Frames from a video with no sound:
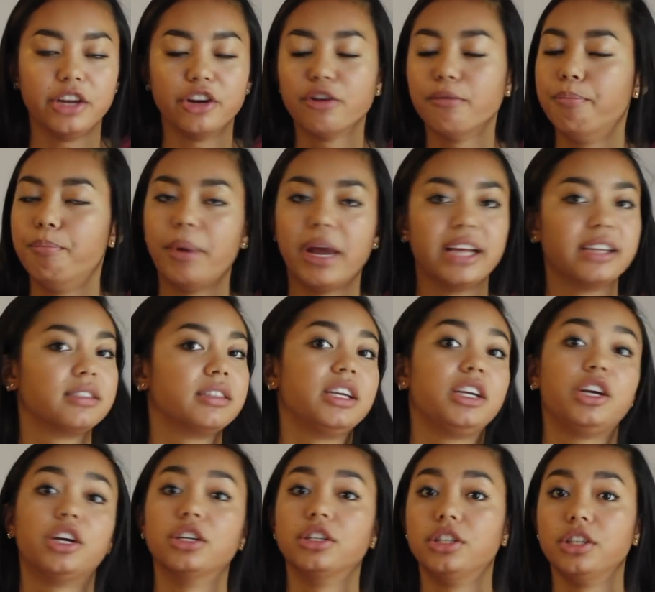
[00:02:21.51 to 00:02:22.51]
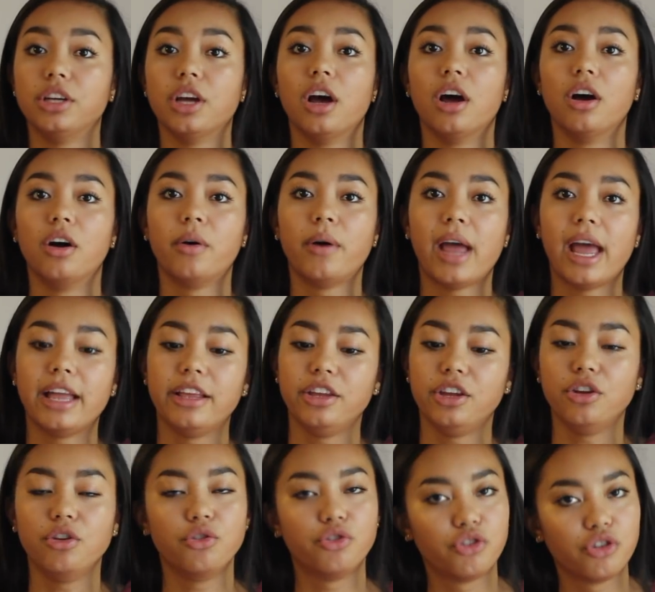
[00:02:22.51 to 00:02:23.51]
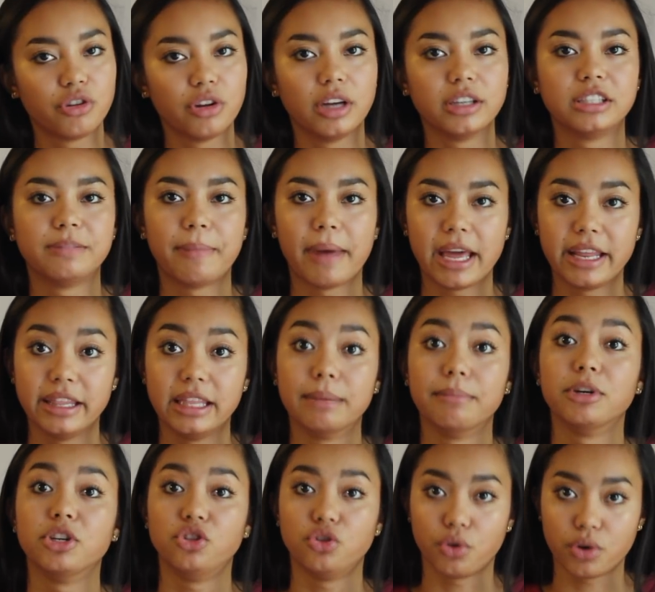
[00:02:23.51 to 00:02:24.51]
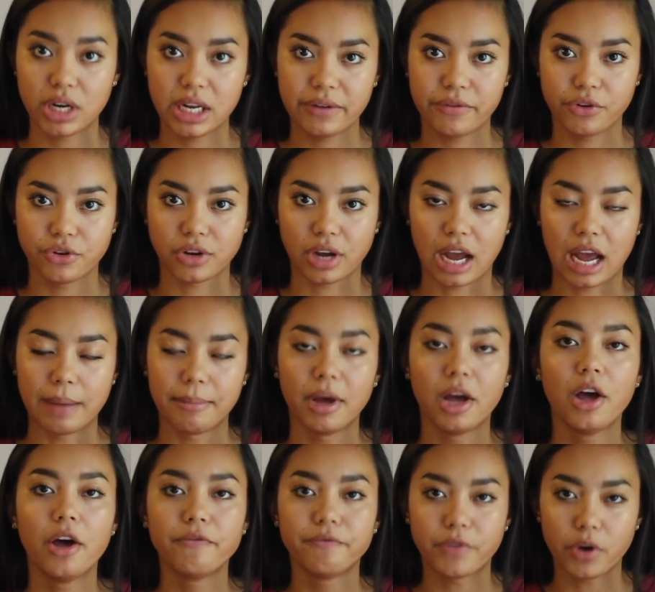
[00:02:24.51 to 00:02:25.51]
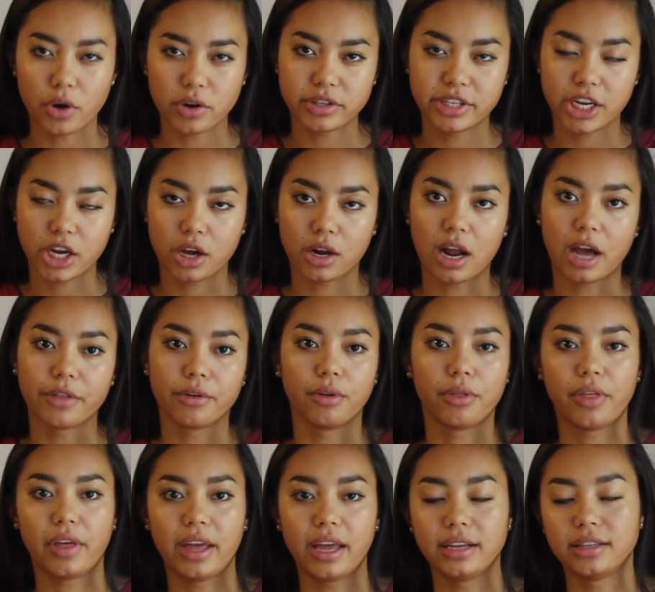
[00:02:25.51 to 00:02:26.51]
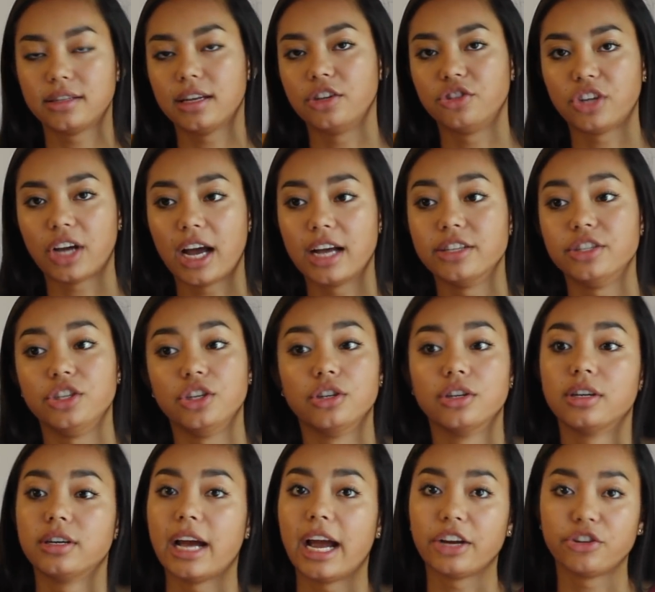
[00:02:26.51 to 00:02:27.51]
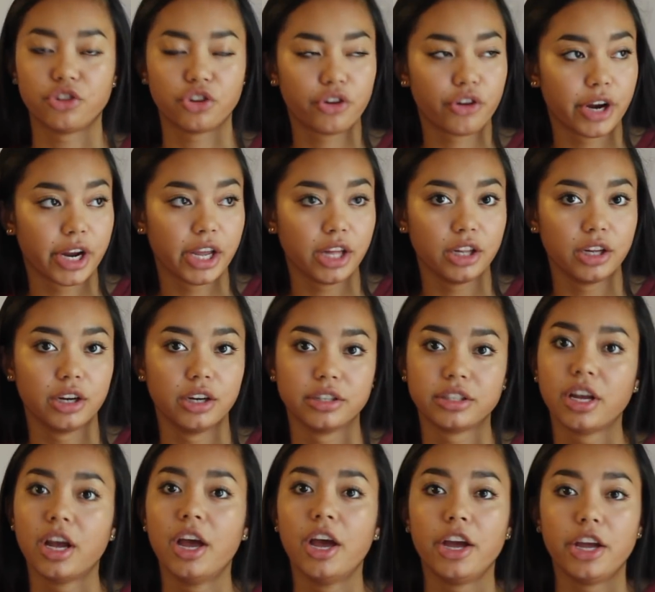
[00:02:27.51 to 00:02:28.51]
you're basically good to go, and you should spend the majority of your time focusing on other things such as your extracurriculars,